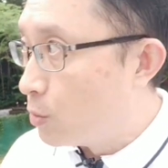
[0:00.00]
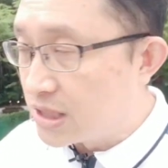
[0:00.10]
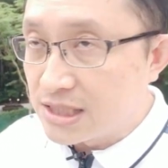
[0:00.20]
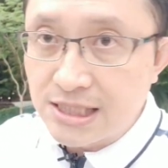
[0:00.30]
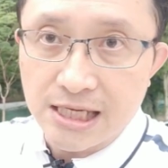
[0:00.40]

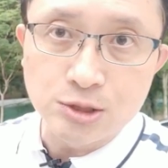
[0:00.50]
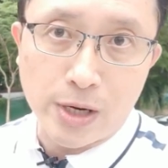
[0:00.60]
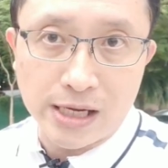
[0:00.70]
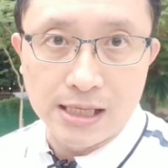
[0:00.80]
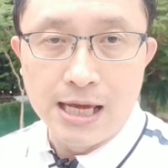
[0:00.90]
which is just
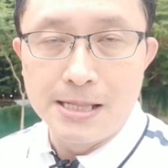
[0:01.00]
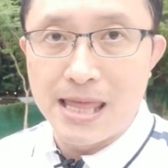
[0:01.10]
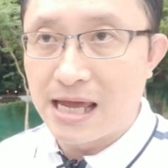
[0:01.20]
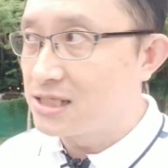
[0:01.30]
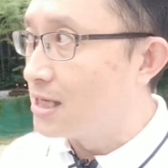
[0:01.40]
right
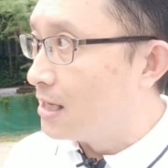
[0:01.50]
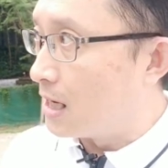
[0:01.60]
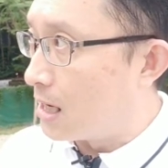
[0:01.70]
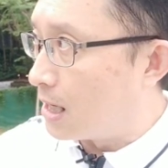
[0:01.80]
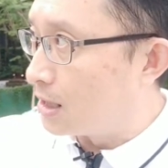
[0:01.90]
next
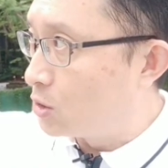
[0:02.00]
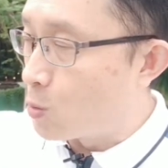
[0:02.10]
uh,